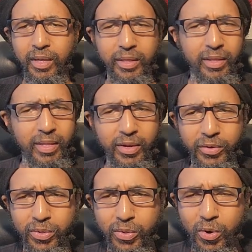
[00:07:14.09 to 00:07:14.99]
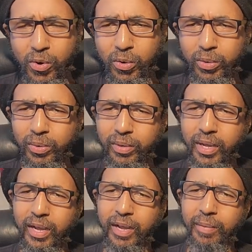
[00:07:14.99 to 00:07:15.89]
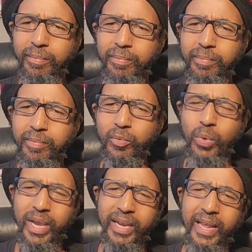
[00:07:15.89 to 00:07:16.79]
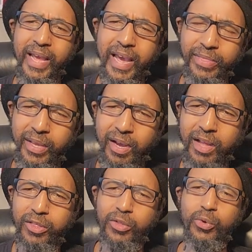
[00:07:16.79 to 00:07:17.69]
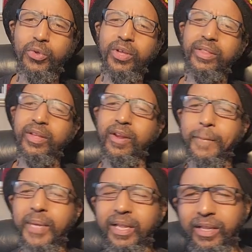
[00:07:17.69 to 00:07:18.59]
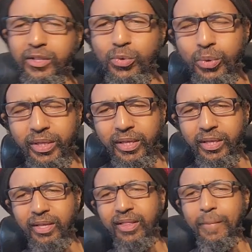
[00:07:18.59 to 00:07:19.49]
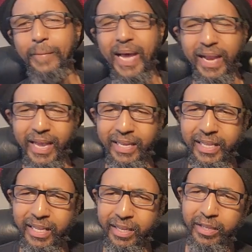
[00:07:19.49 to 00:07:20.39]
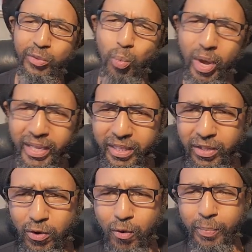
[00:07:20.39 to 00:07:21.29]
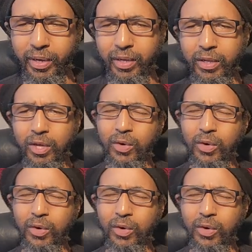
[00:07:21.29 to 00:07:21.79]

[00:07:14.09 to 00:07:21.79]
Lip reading: There's no way that an ethnic constitution is going to build unity. It's a bad idea. It's one Ethiopia.